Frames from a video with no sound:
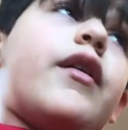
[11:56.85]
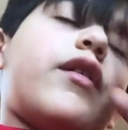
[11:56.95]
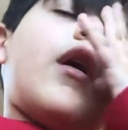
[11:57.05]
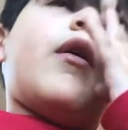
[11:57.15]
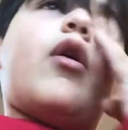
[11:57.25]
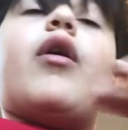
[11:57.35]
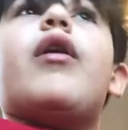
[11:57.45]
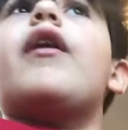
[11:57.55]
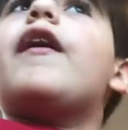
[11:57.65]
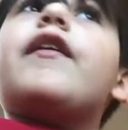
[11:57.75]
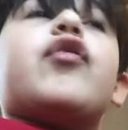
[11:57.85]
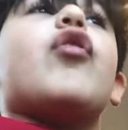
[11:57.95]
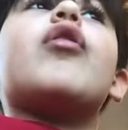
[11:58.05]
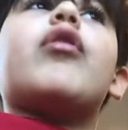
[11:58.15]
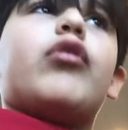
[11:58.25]
is
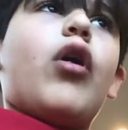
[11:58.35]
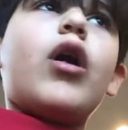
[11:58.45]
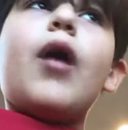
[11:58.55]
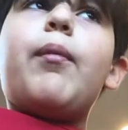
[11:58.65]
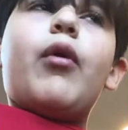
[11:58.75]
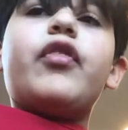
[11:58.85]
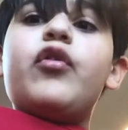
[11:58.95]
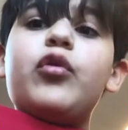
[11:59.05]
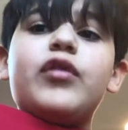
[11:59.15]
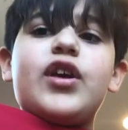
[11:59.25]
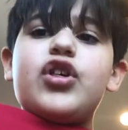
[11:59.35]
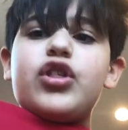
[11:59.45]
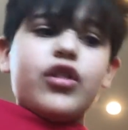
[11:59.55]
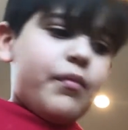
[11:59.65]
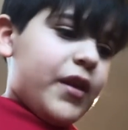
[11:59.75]
look up what the
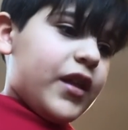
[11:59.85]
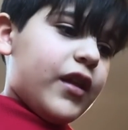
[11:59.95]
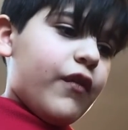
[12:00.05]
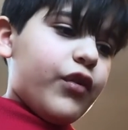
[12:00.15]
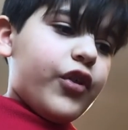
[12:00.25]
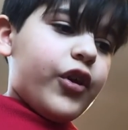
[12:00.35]
notations mean and